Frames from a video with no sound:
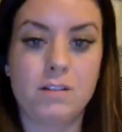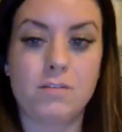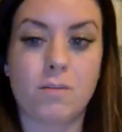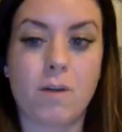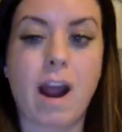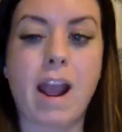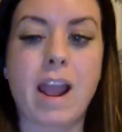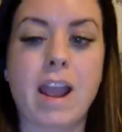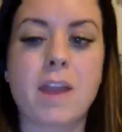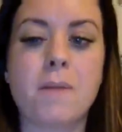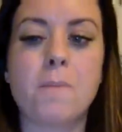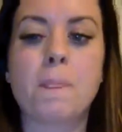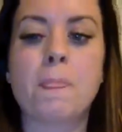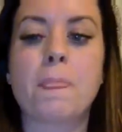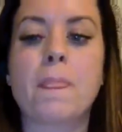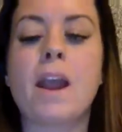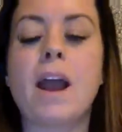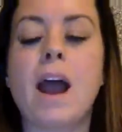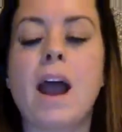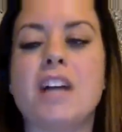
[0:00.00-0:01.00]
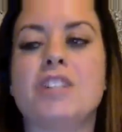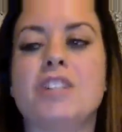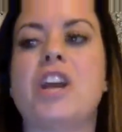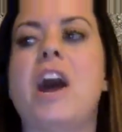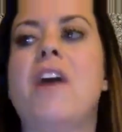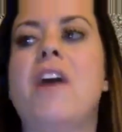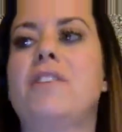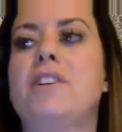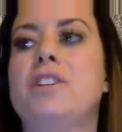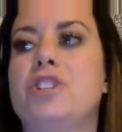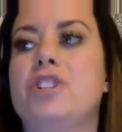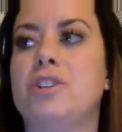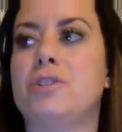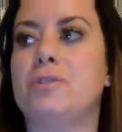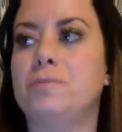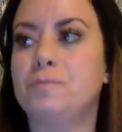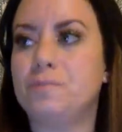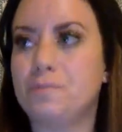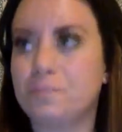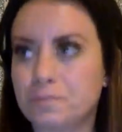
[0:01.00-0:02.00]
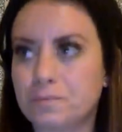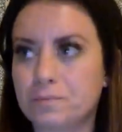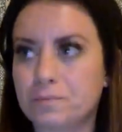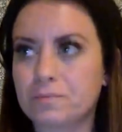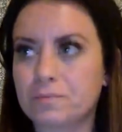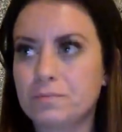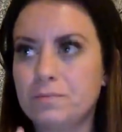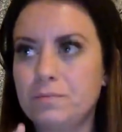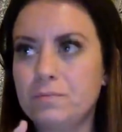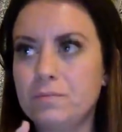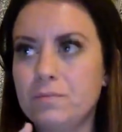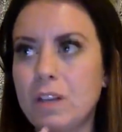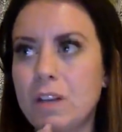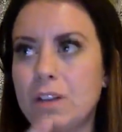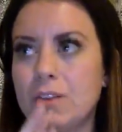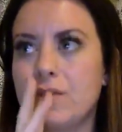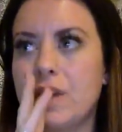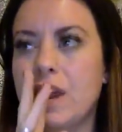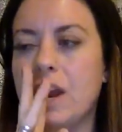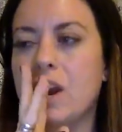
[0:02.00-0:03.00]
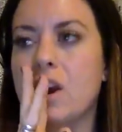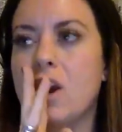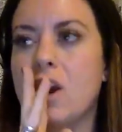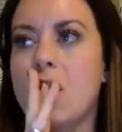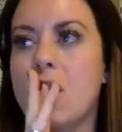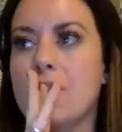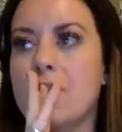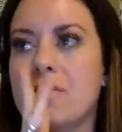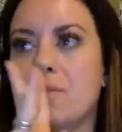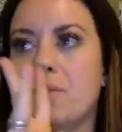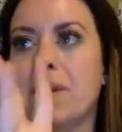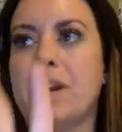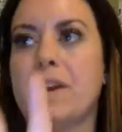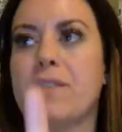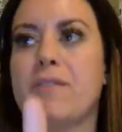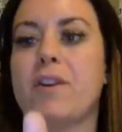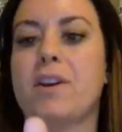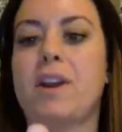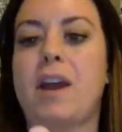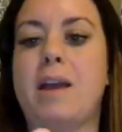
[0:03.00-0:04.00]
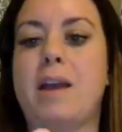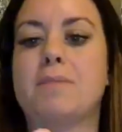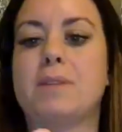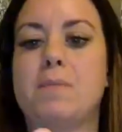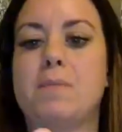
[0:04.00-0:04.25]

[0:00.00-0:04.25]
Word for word: Right? I challenge you. There are three different types